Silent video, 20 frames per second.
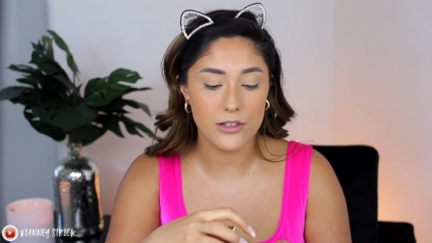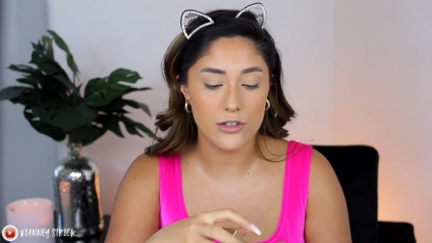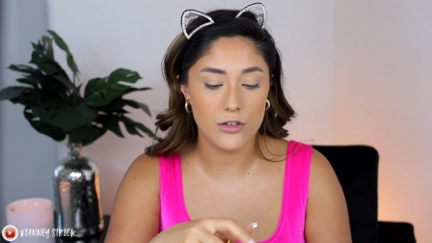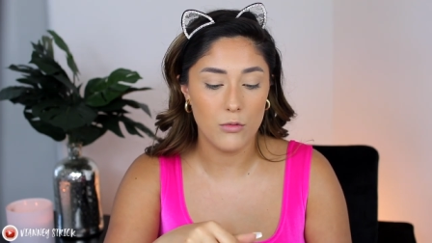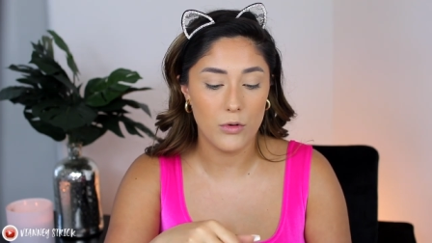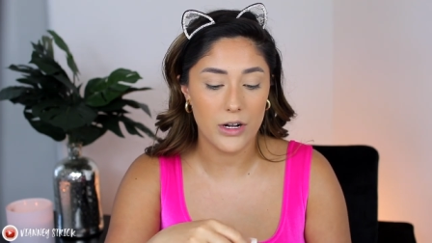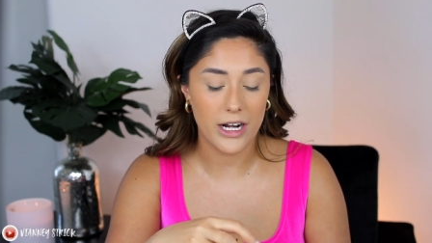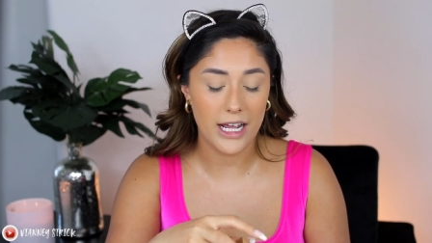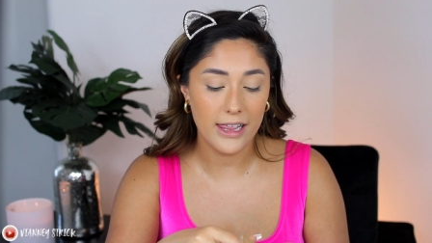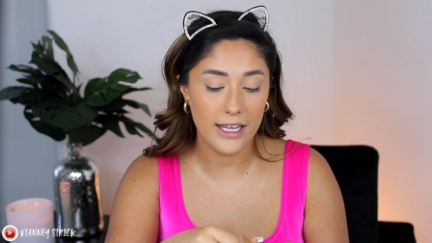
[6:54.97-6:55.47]
So
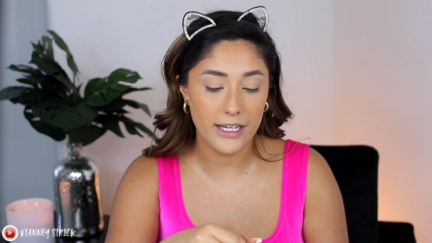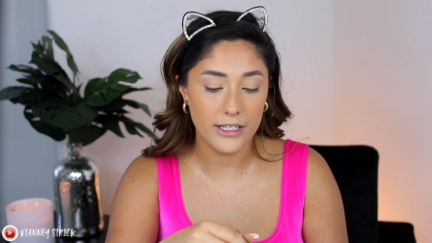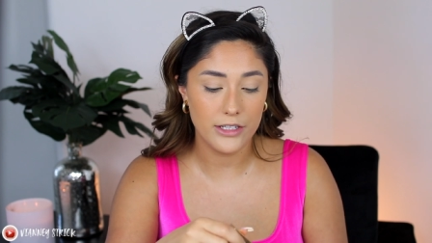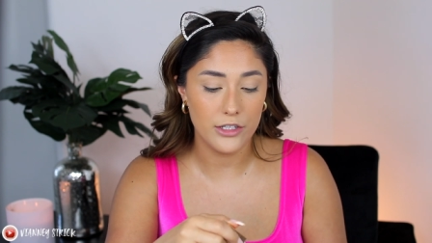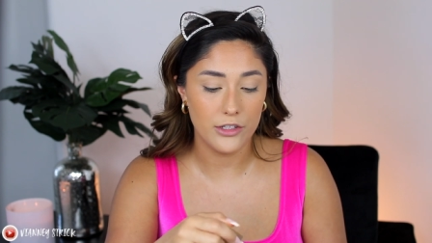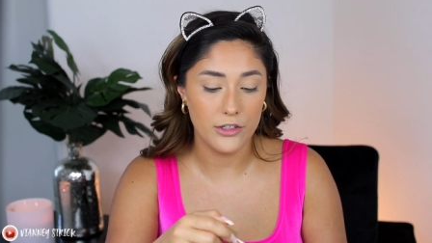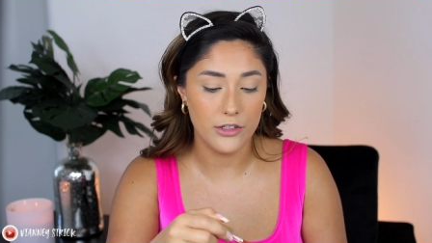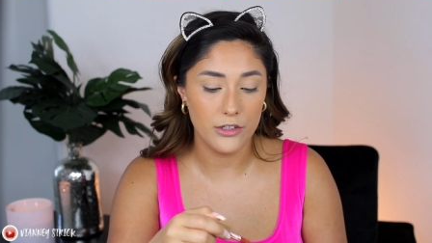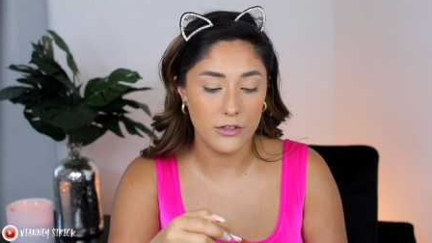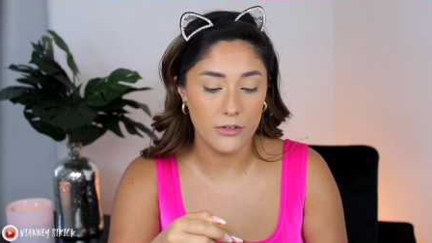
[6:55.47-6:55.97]
what I like
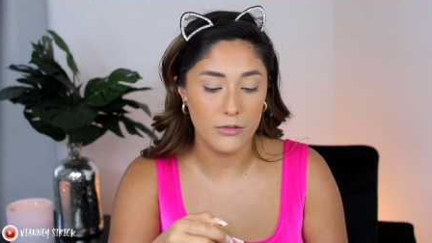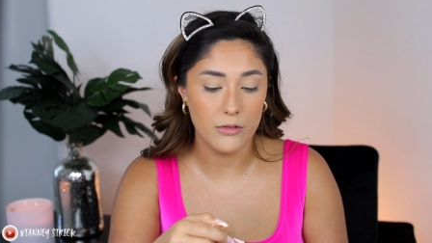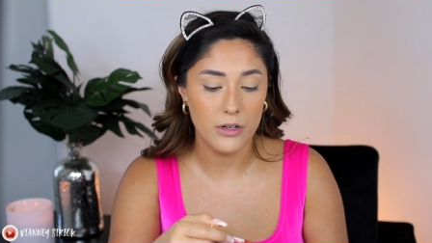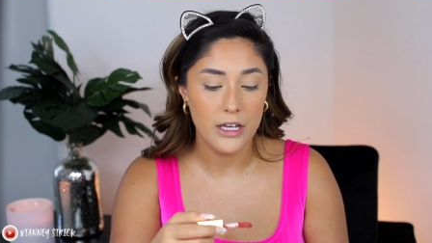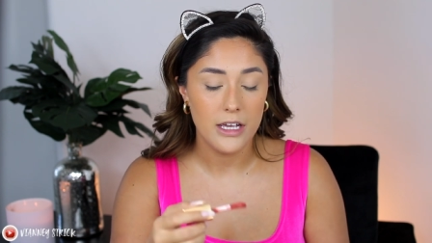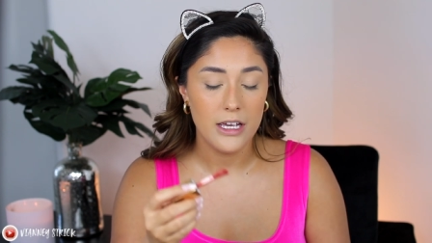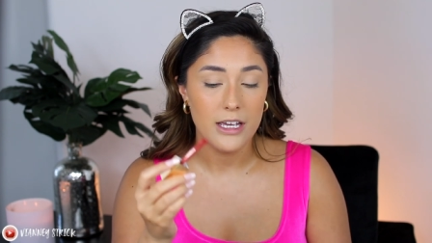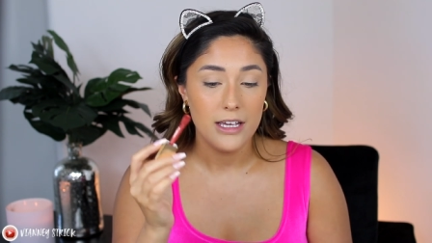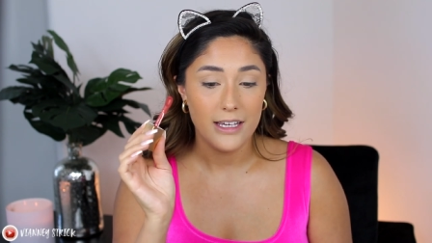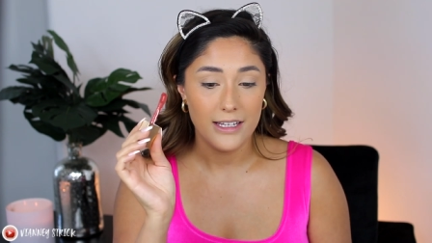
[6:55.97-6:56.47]
to do
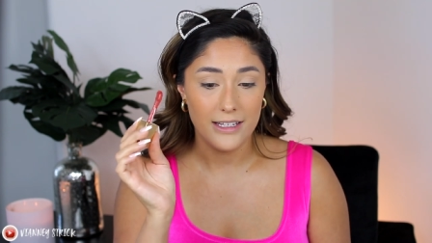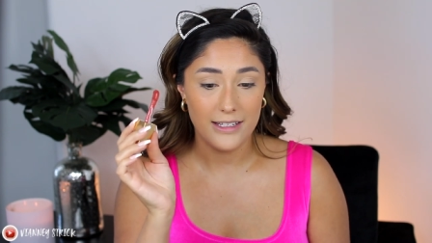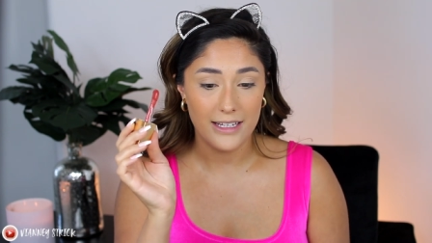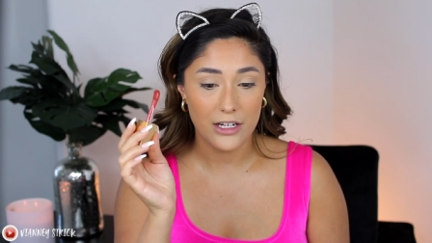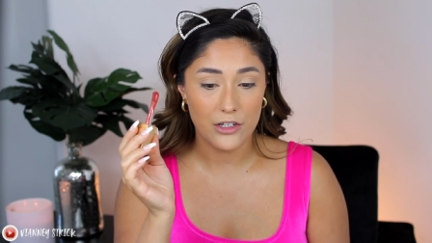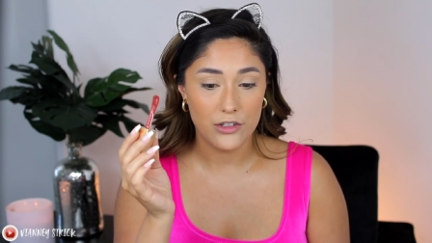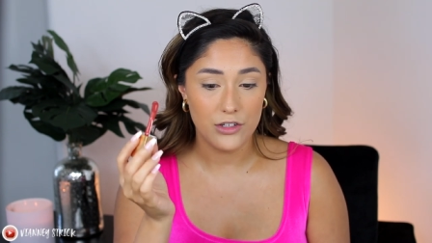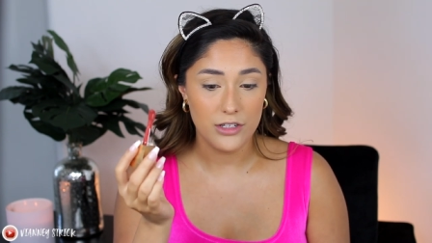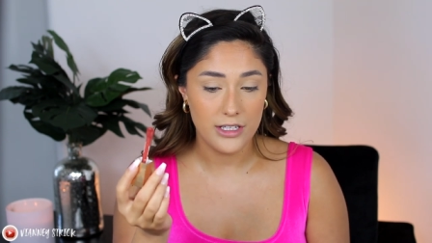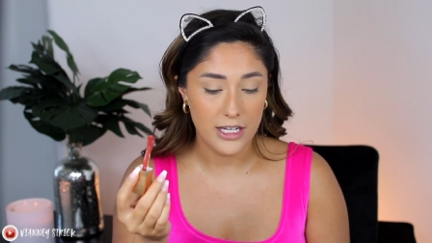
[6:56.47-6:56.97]
is
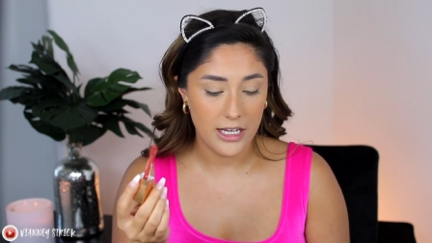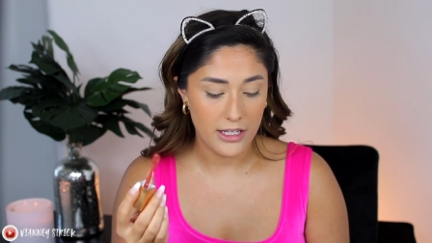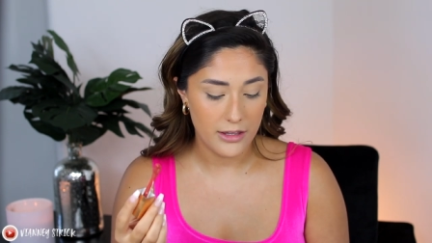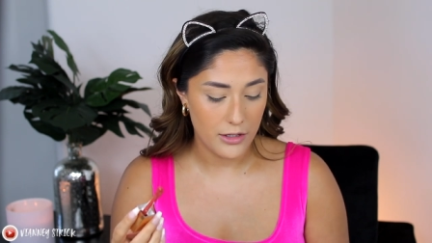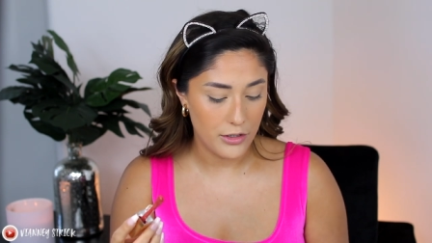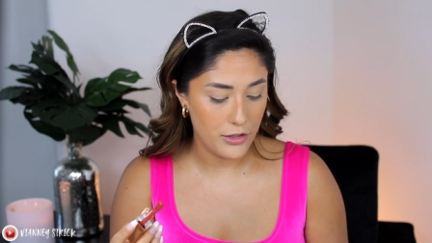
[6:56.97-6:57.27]
actually take